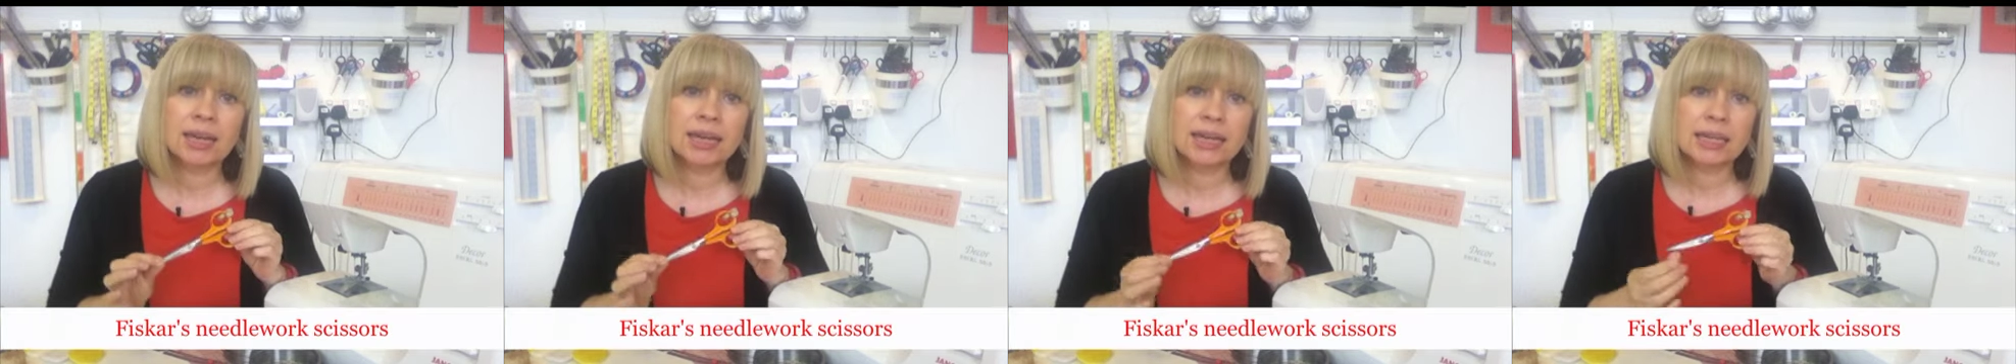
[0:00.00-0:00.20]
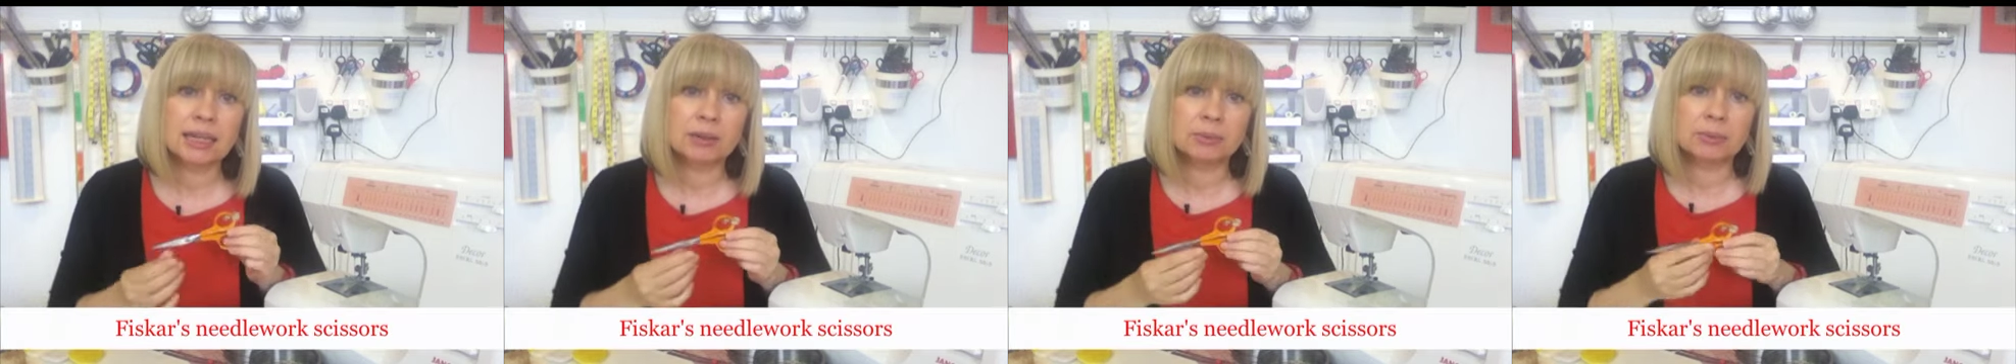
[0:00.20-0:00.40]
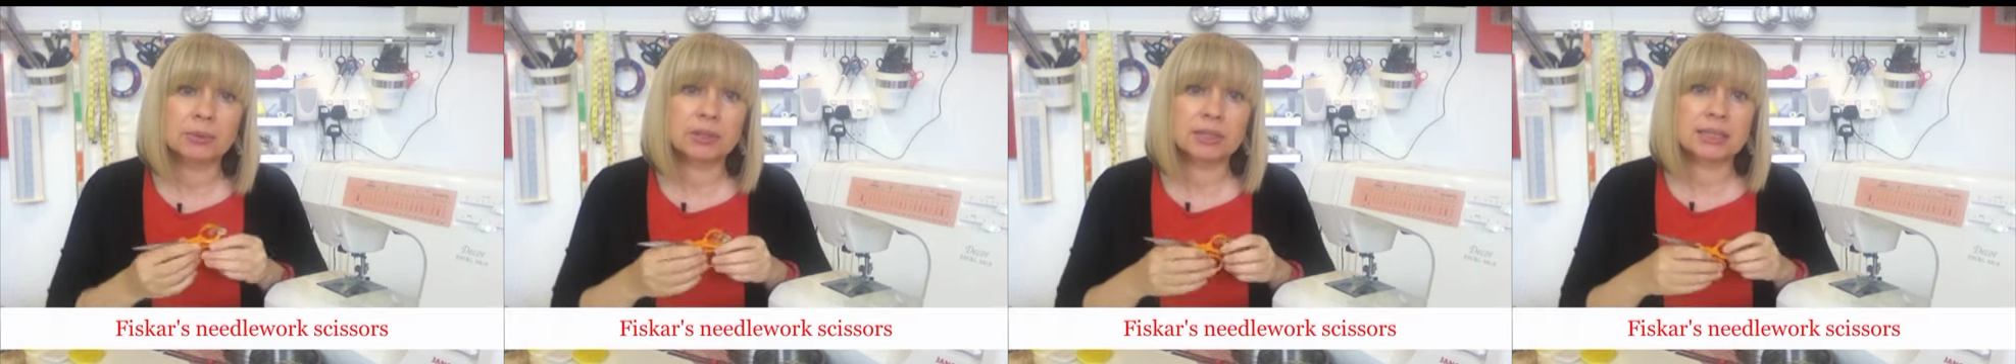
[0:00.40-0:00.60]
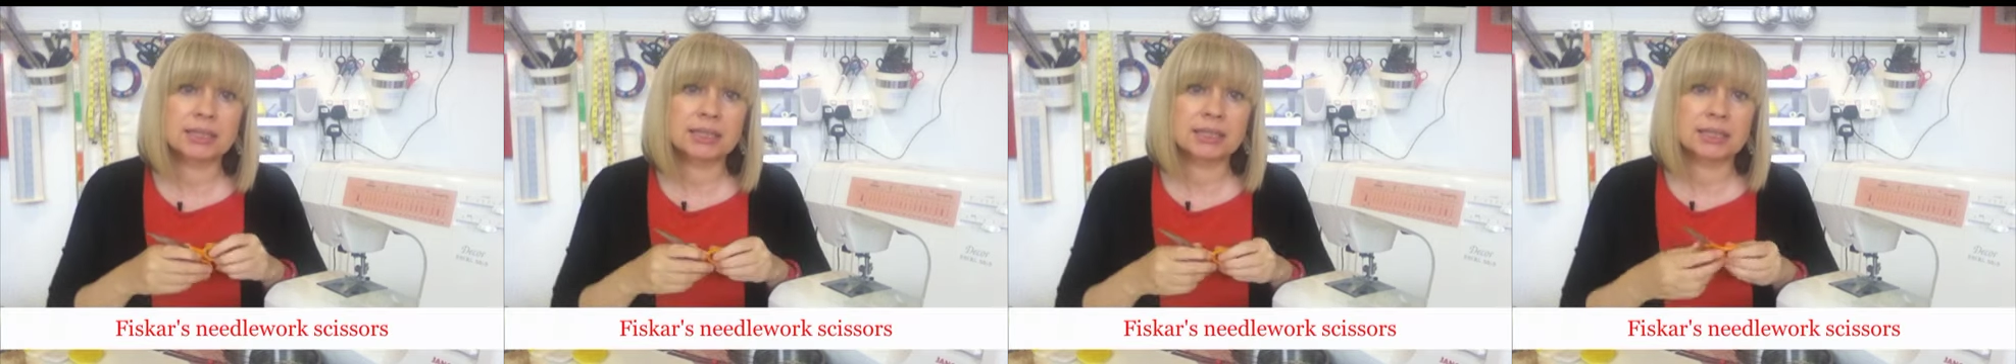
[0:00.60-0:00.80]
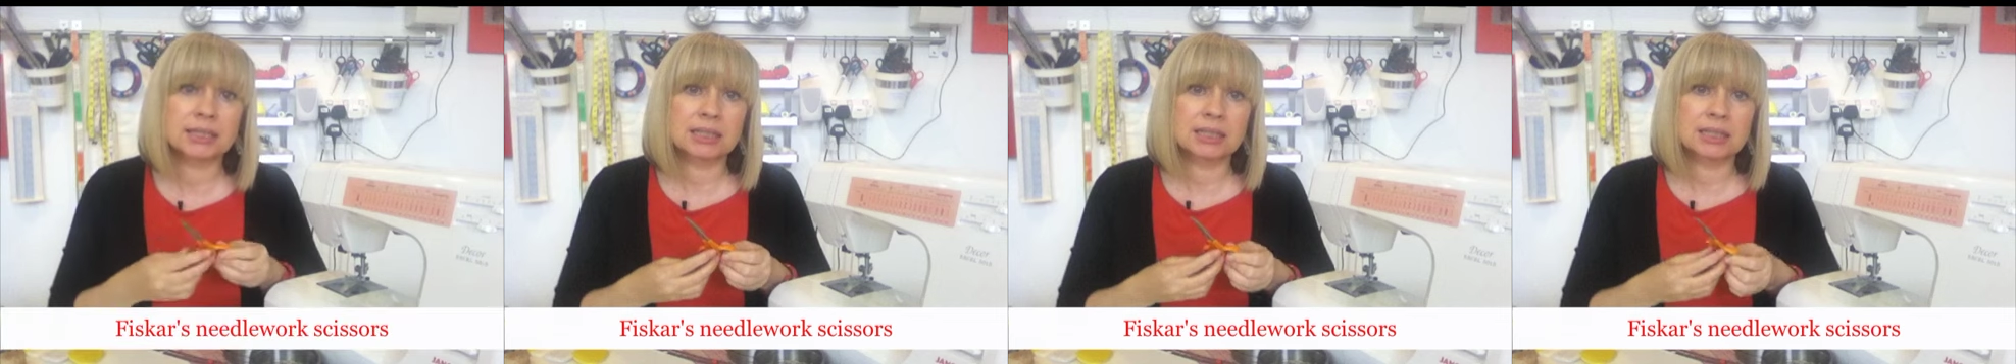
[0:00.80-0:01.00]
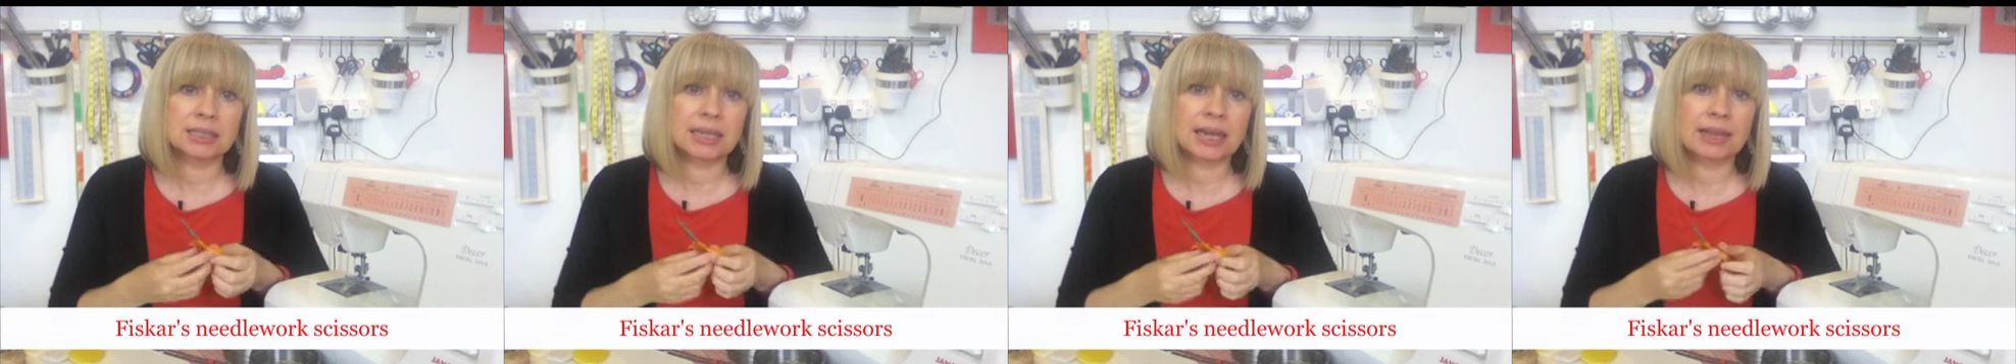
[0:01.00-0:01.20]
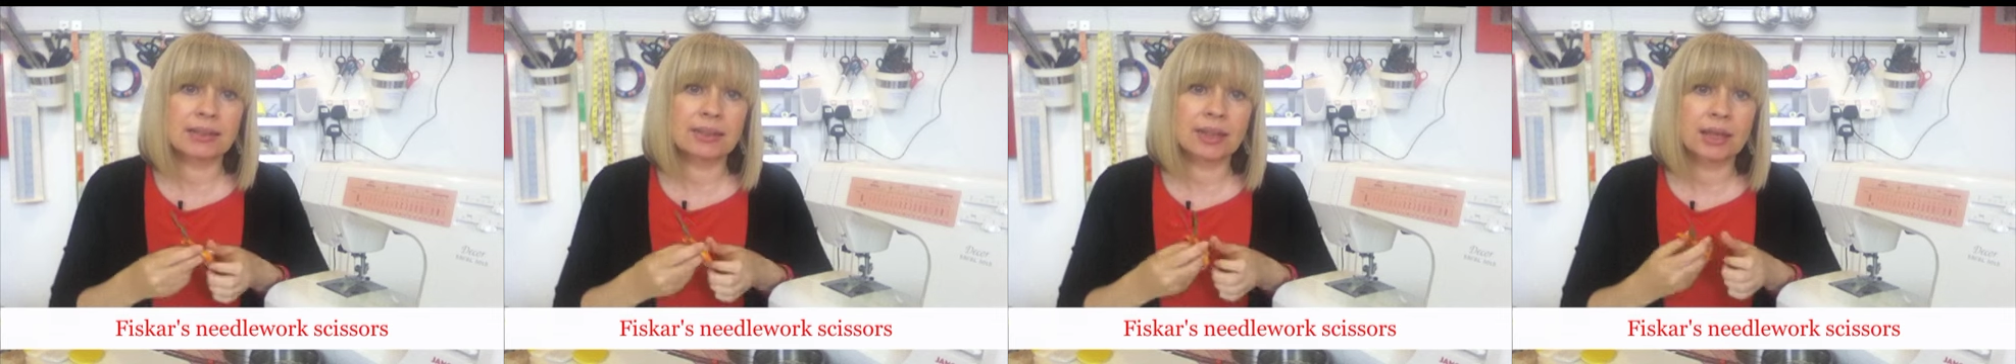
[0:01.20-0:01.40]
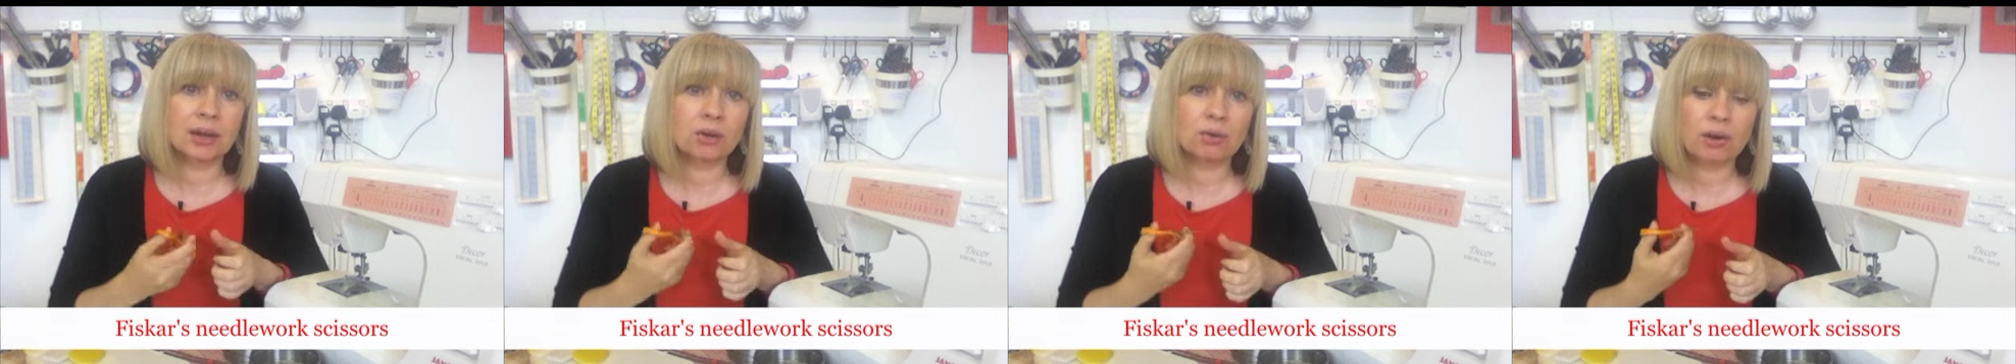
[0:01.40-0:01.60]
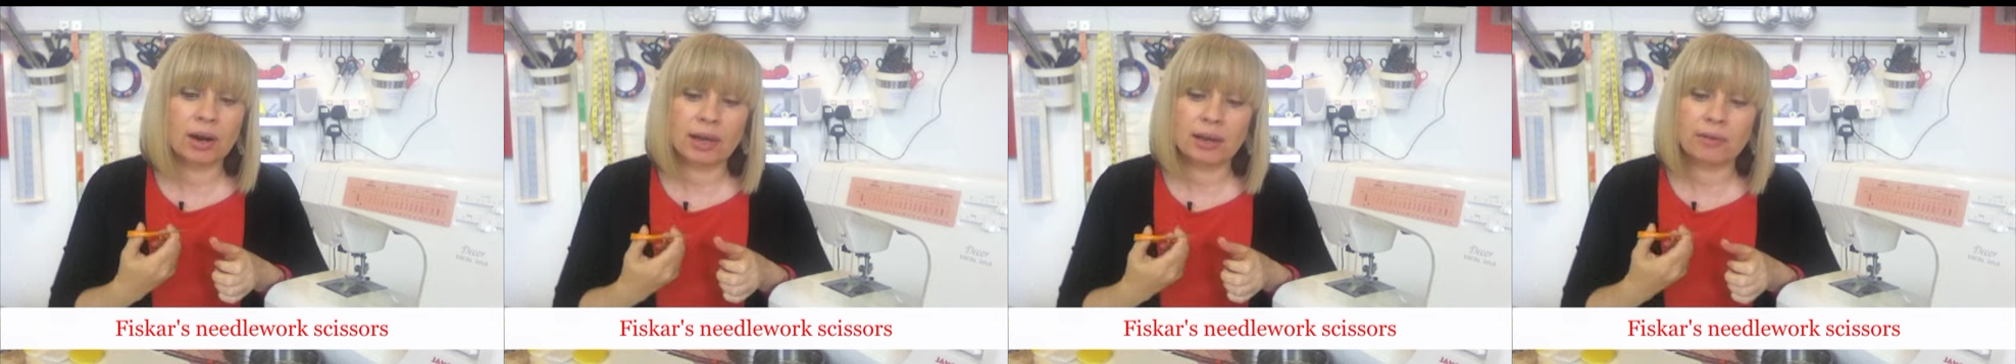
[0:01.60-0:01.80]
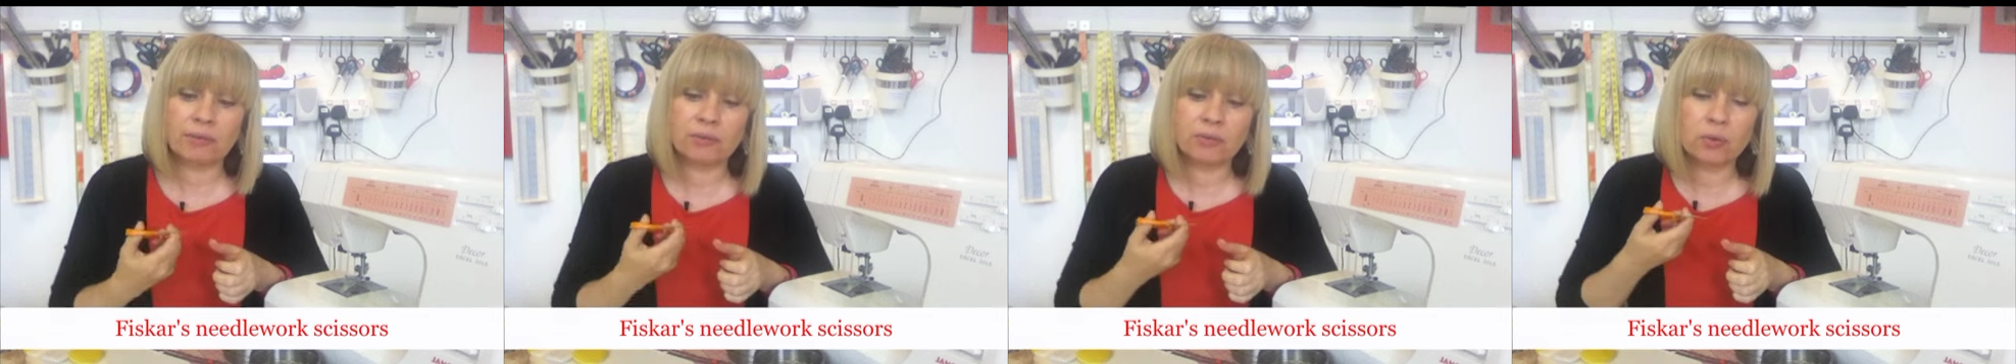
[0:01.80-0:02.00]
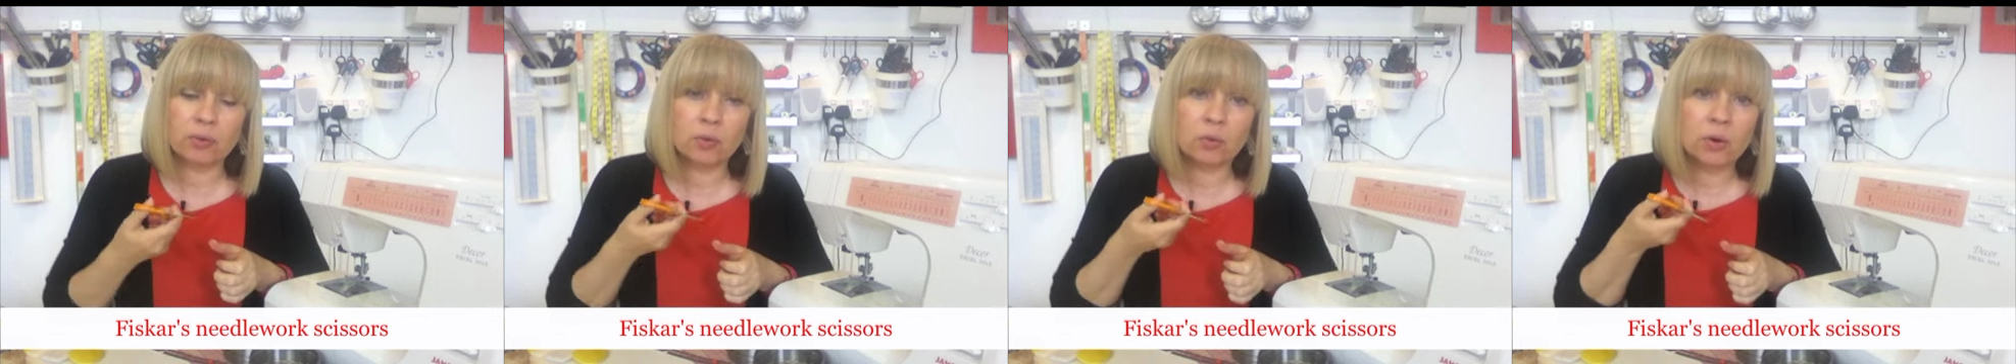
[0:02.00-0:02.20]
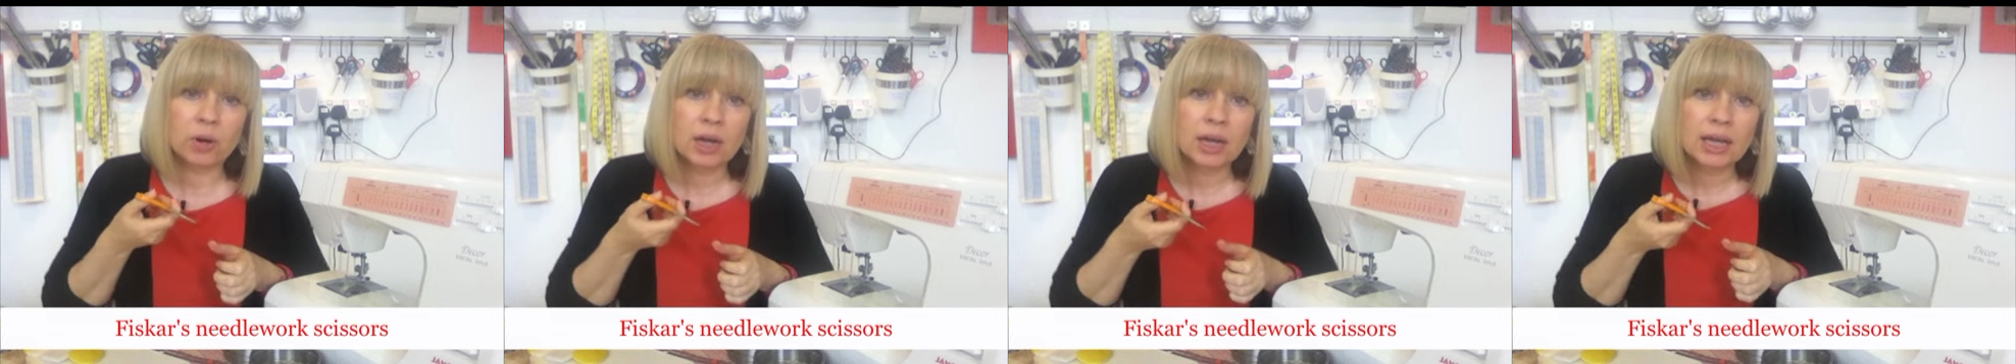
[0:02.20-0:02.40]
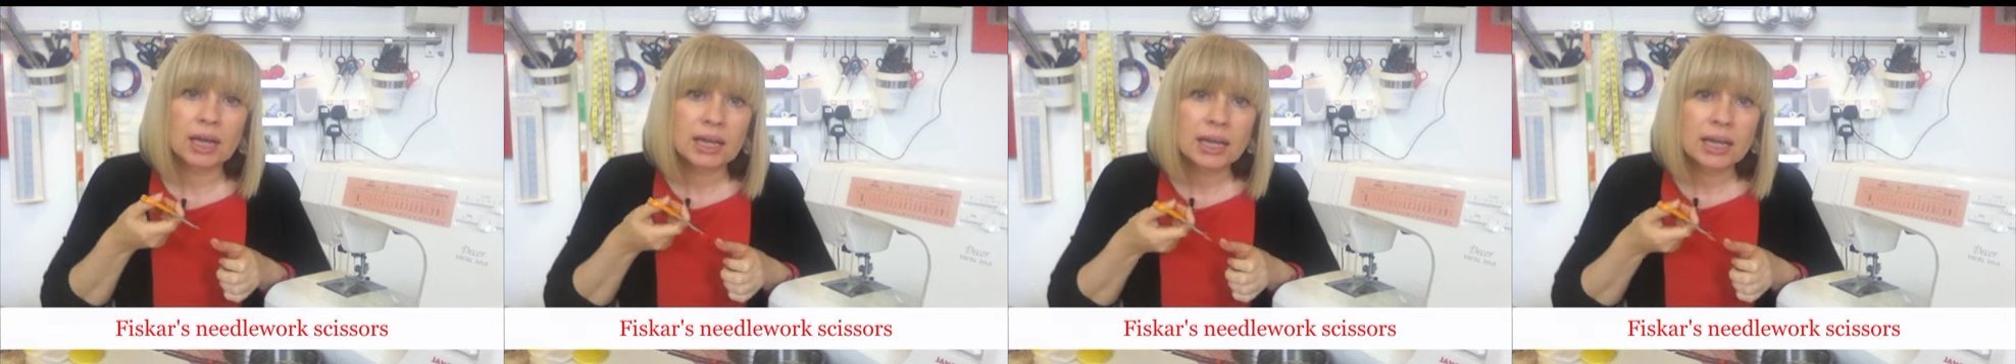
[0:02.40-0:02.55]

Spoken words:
needlework scissors, and they're great for